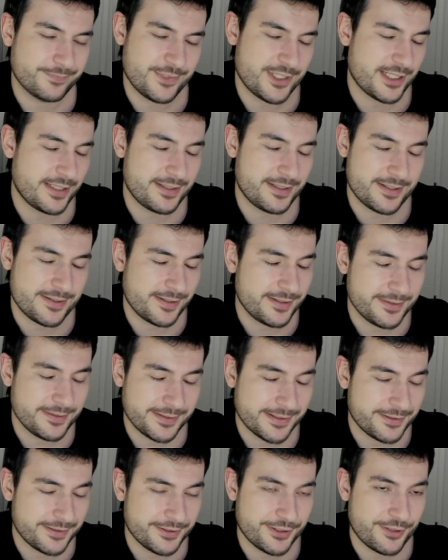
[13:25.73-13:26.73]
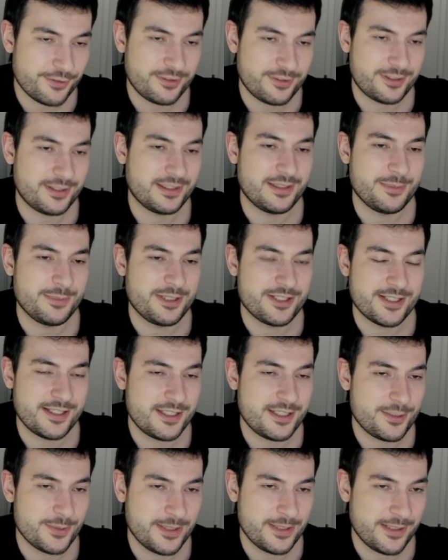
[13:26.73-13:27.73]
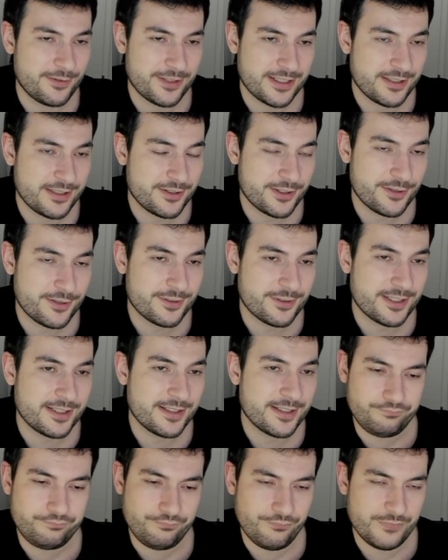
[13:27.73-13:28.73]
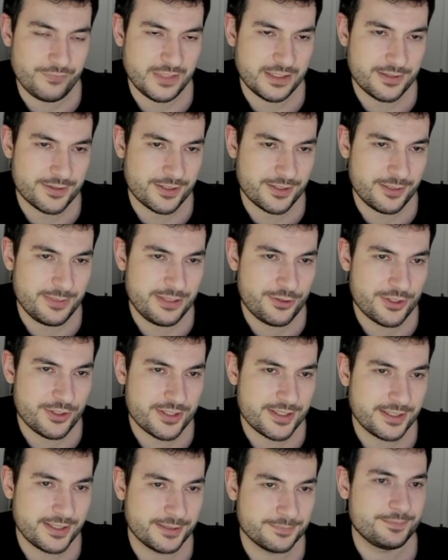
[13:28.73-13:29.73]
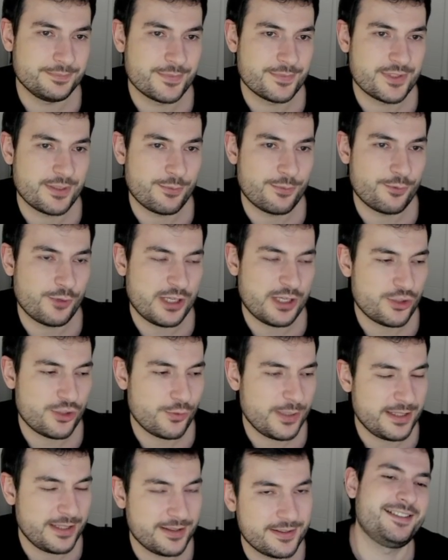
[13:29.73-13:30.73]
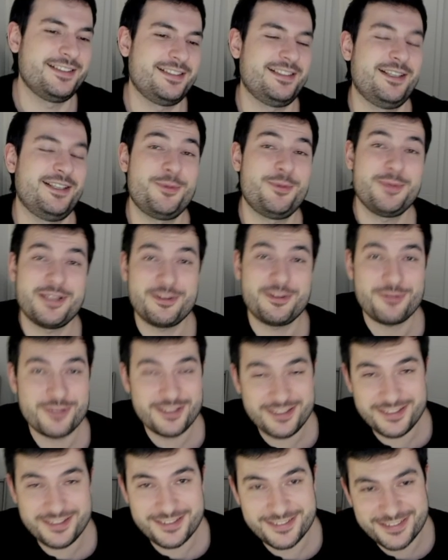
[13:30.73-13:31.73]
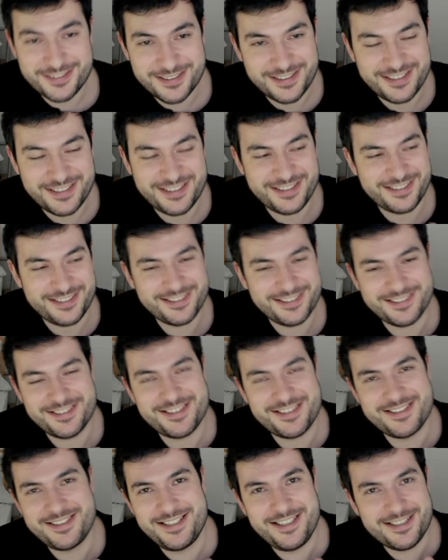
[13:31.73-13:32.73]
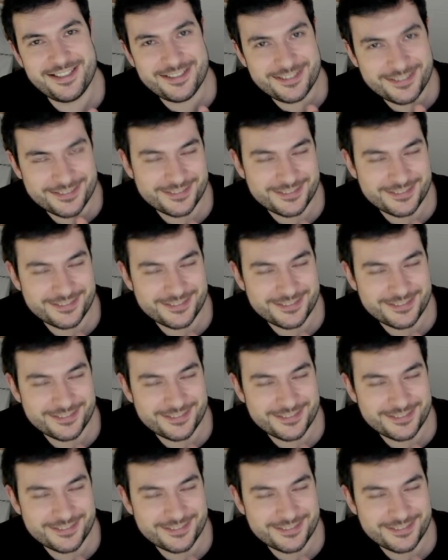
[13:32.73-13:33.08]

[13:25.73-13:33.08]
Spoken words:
Jandis didn't get nerfed. I mean, Jandis will never get nerfed, I guess. It's gonna be interesting. Some fresh wind. I hope you had fun, and see ya!